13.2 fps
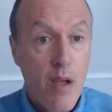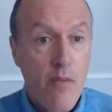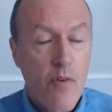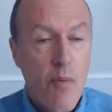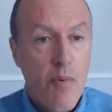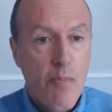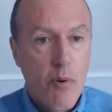
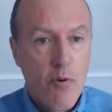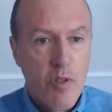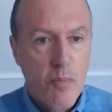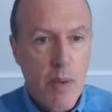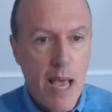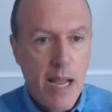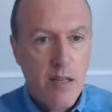the
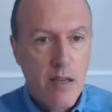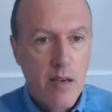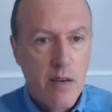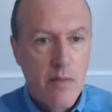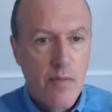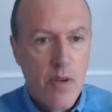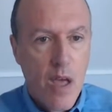
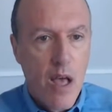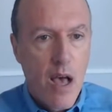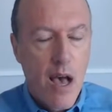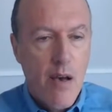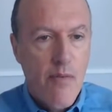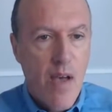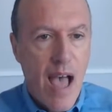perspective
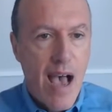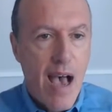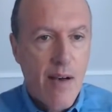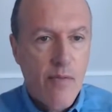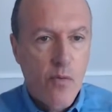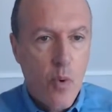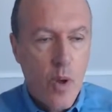of
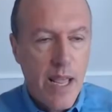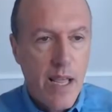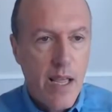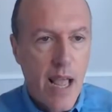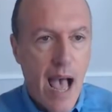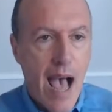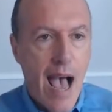have
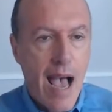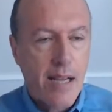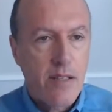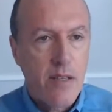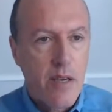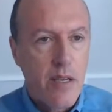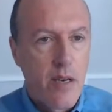we
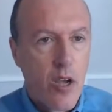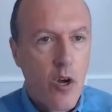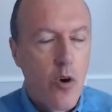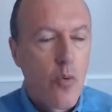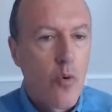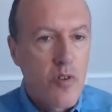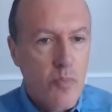acted
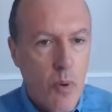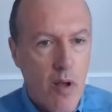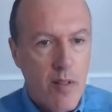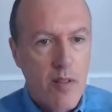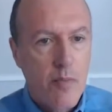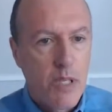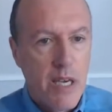
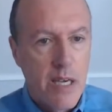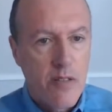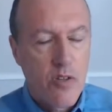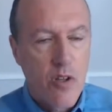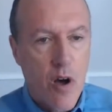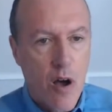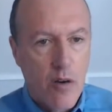responsibly as
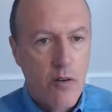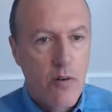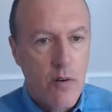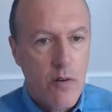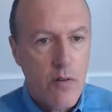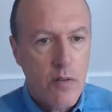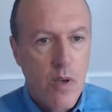
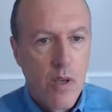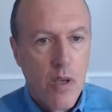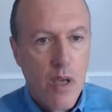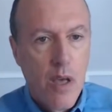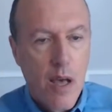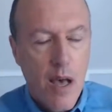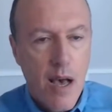doctors,
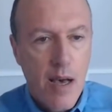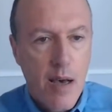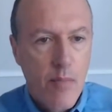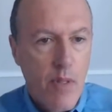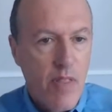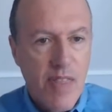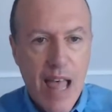
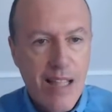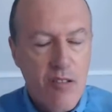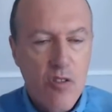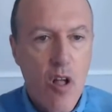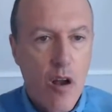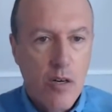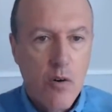
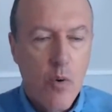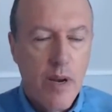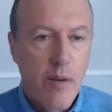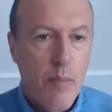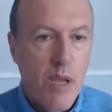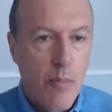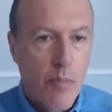that's not going
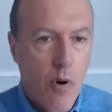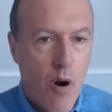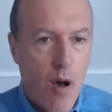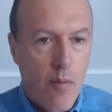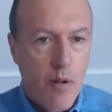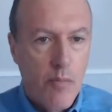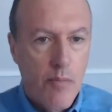to be a
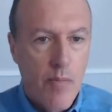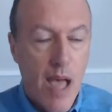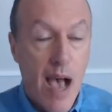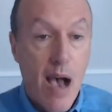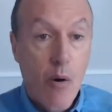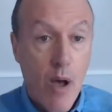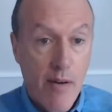problem.
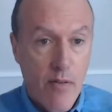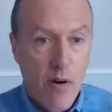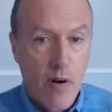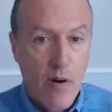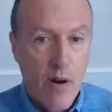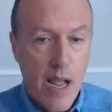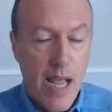
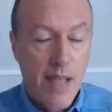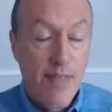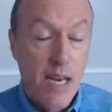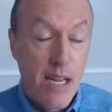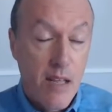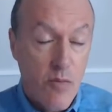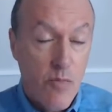However, and
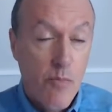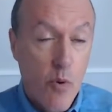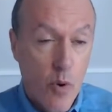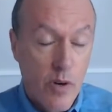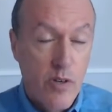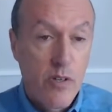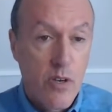it is
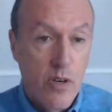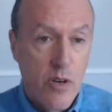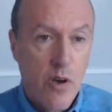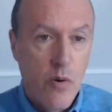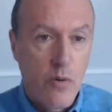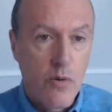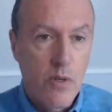important to
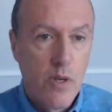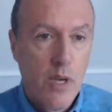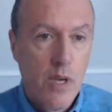note